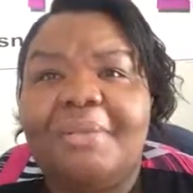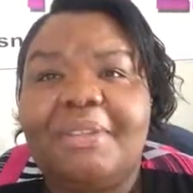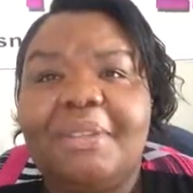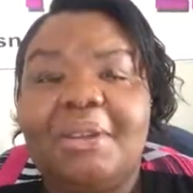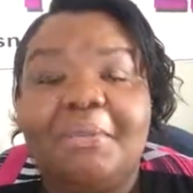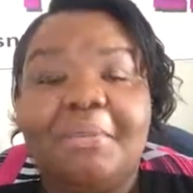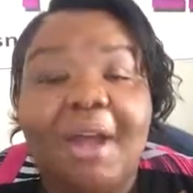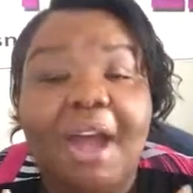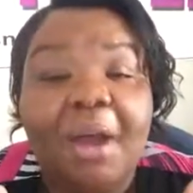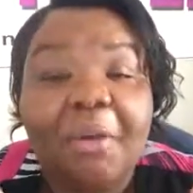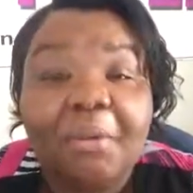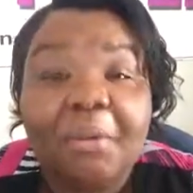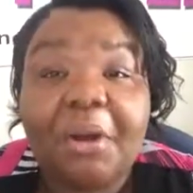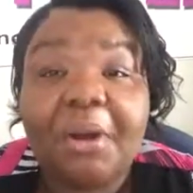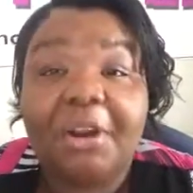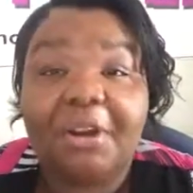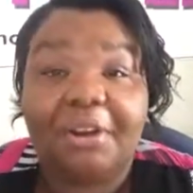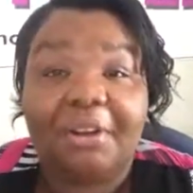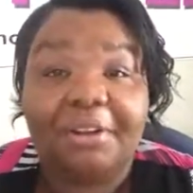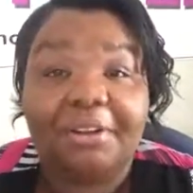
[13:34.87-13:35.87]
So my
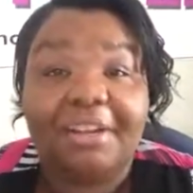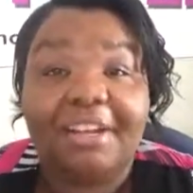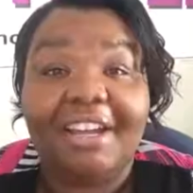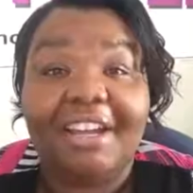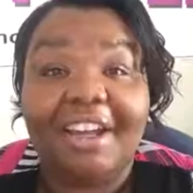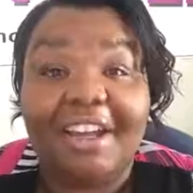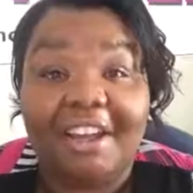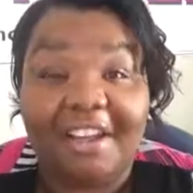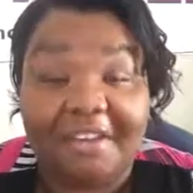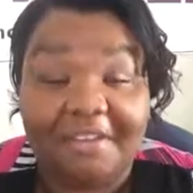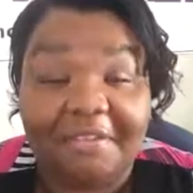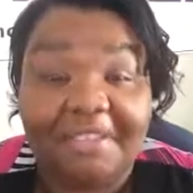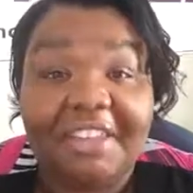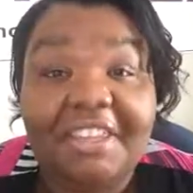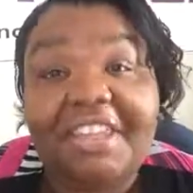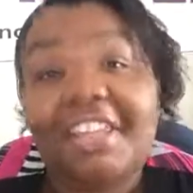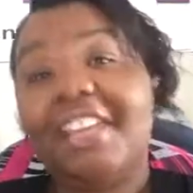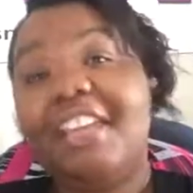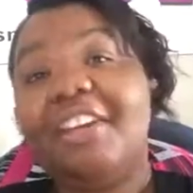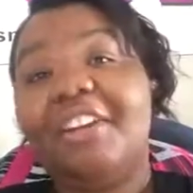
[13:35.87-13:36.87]
word of the
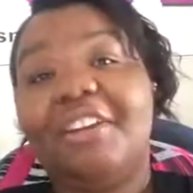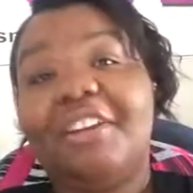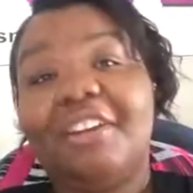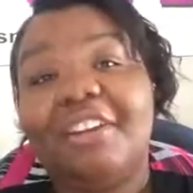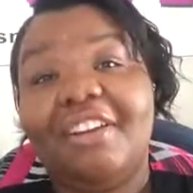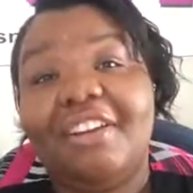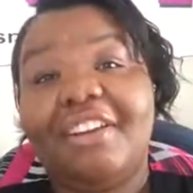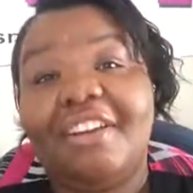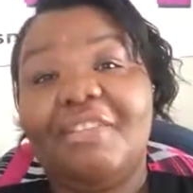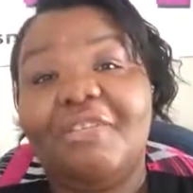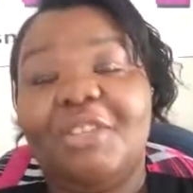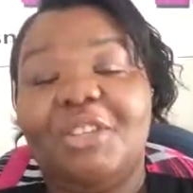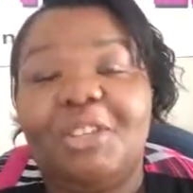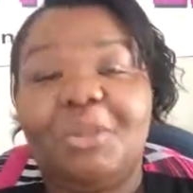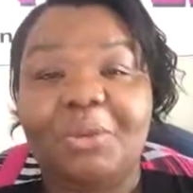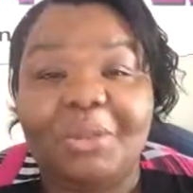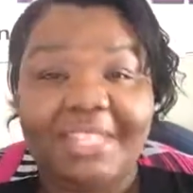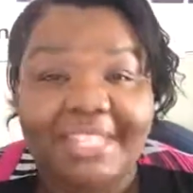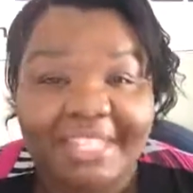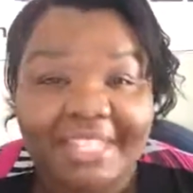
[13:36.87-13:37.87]
year for
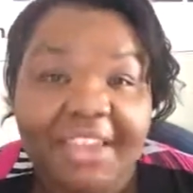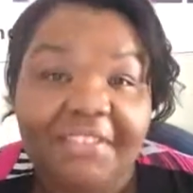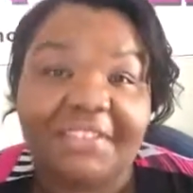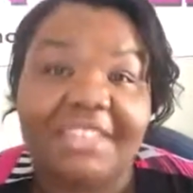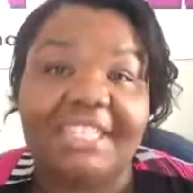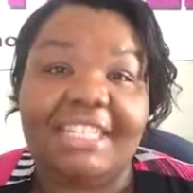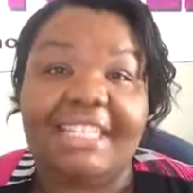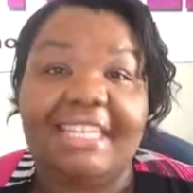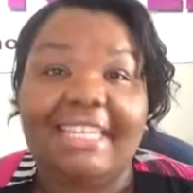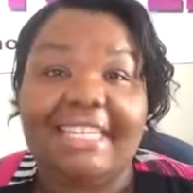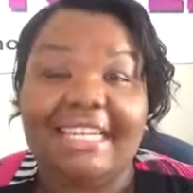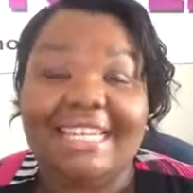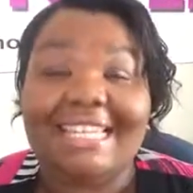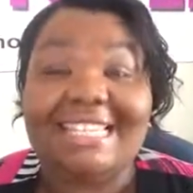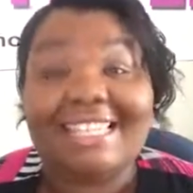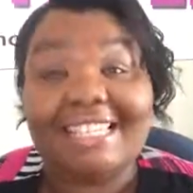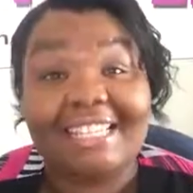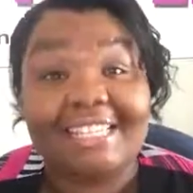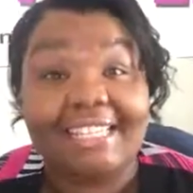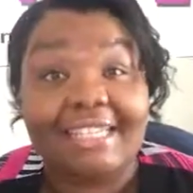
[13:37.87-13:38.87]
2017
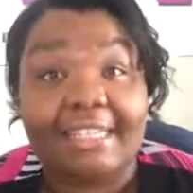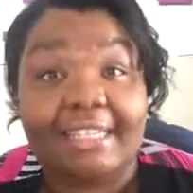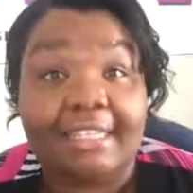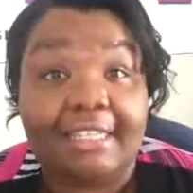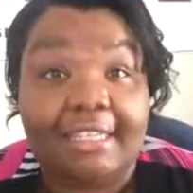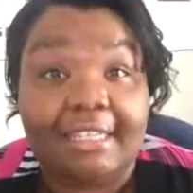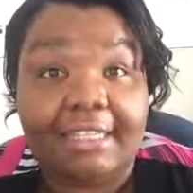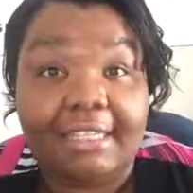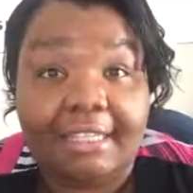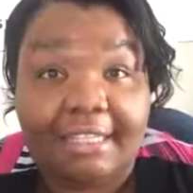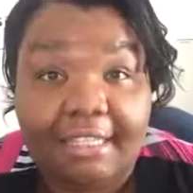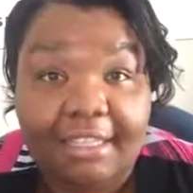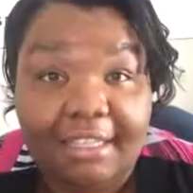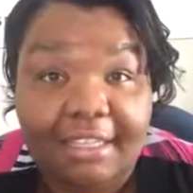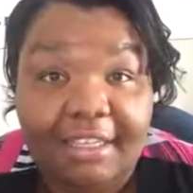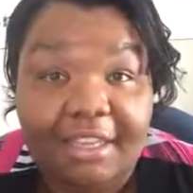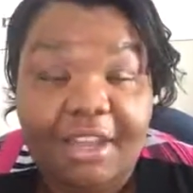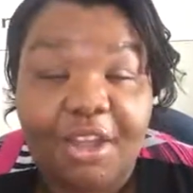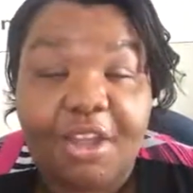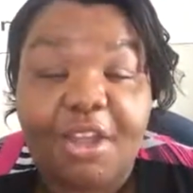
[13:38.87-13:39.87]
is
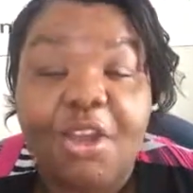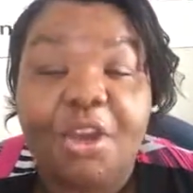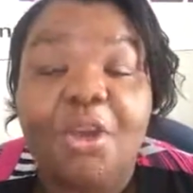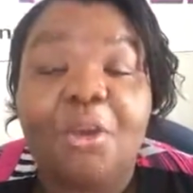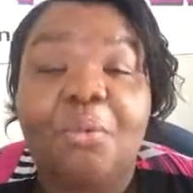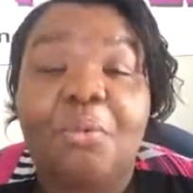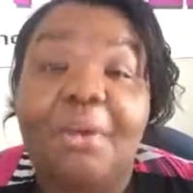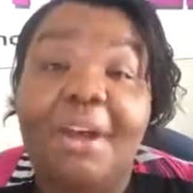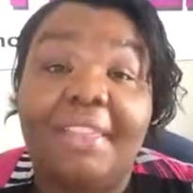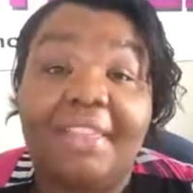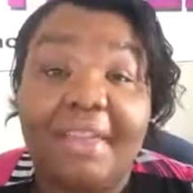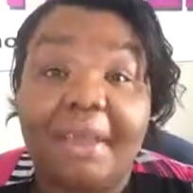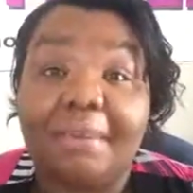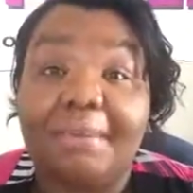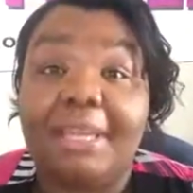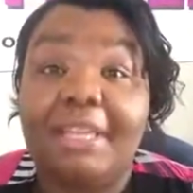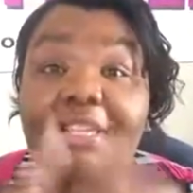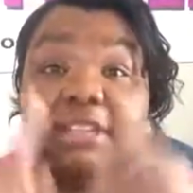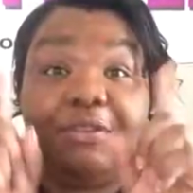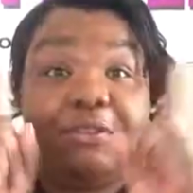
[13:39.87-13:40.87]
consistency. What that
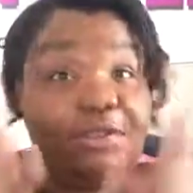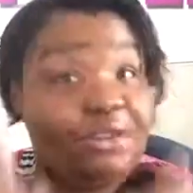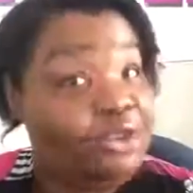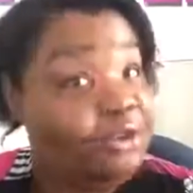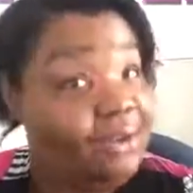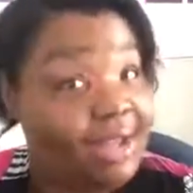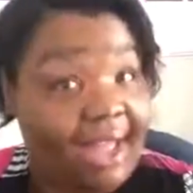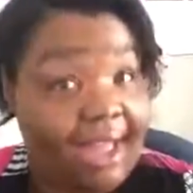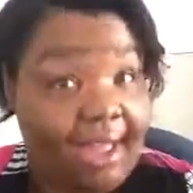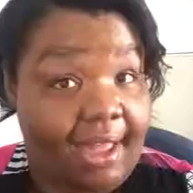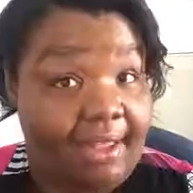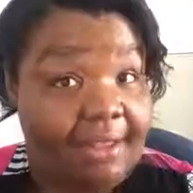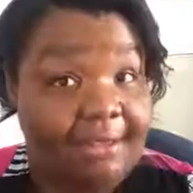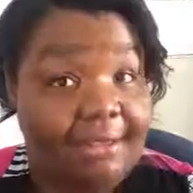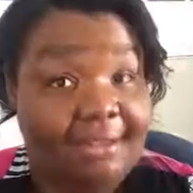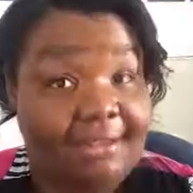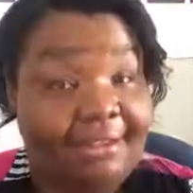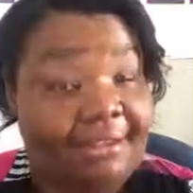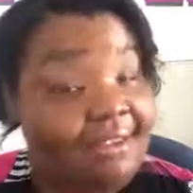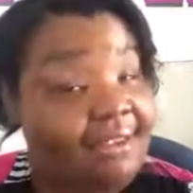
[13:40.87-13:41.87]
means for you guys
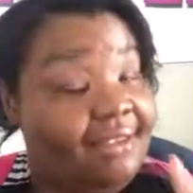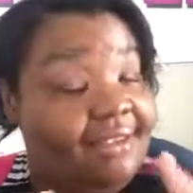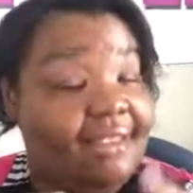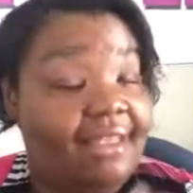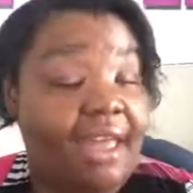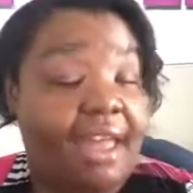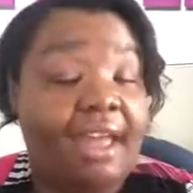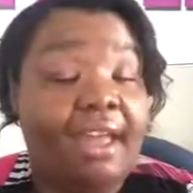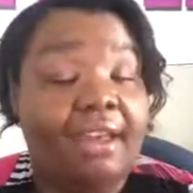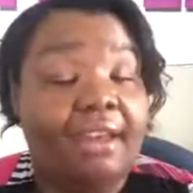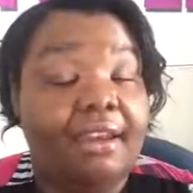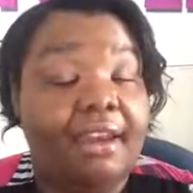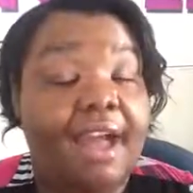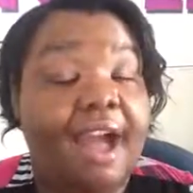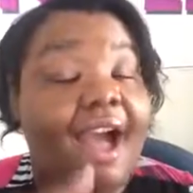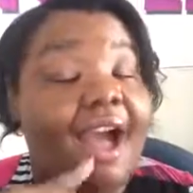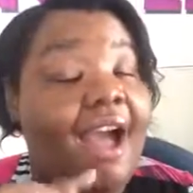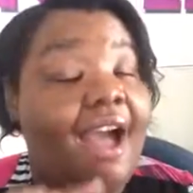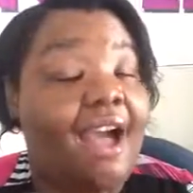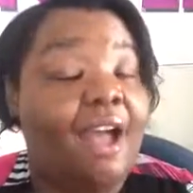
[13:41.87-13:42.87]
is that
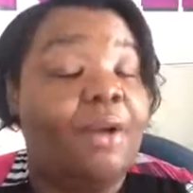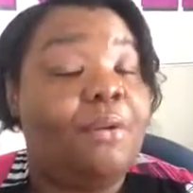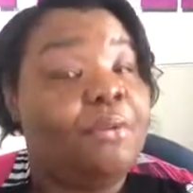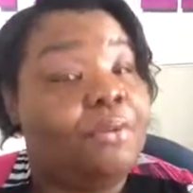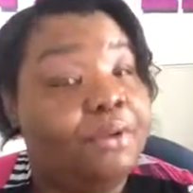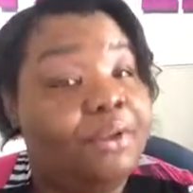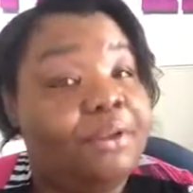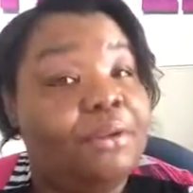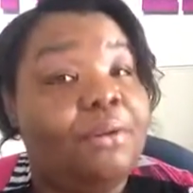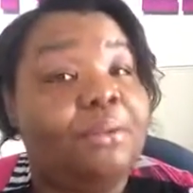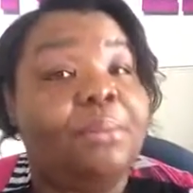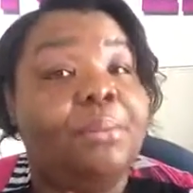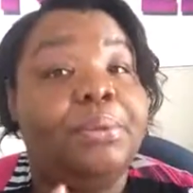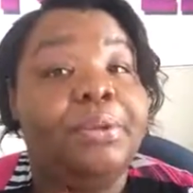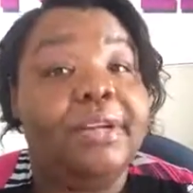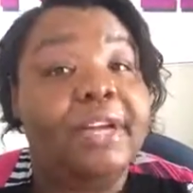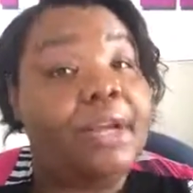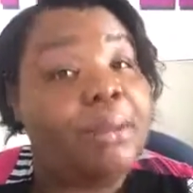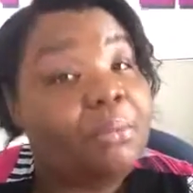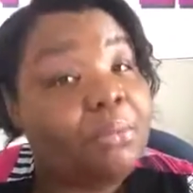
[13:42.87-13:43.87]
I will
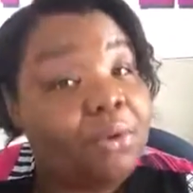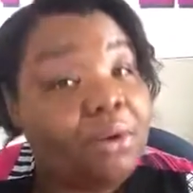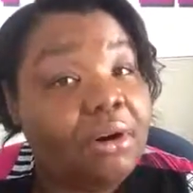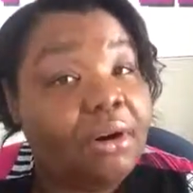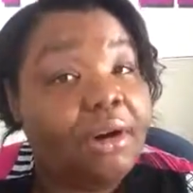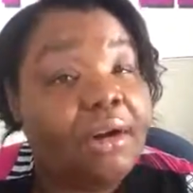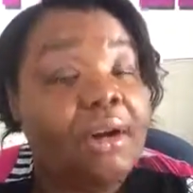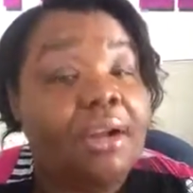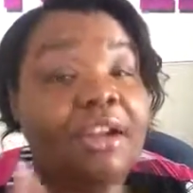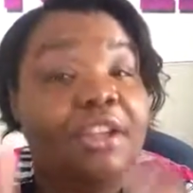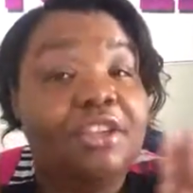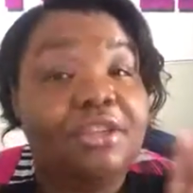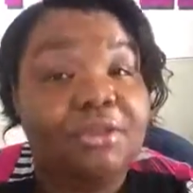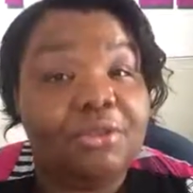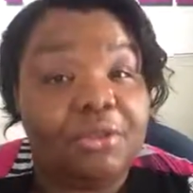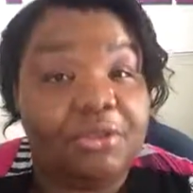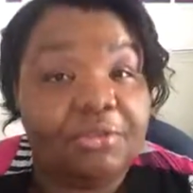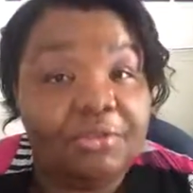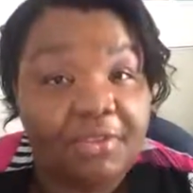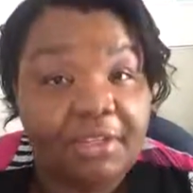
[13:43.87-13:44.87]
put up more
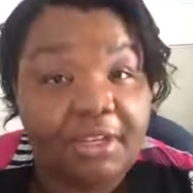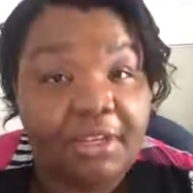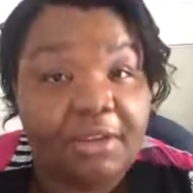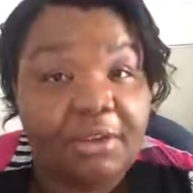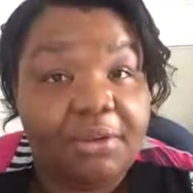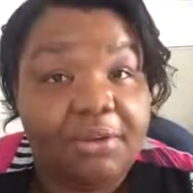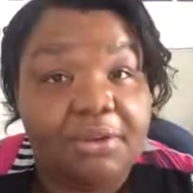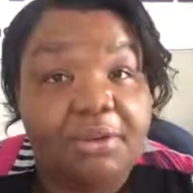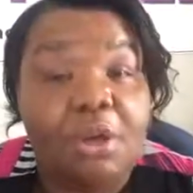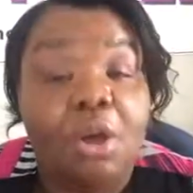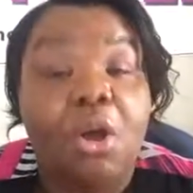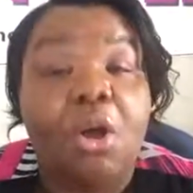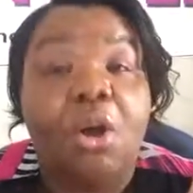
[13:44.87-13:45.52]
YouTube videos.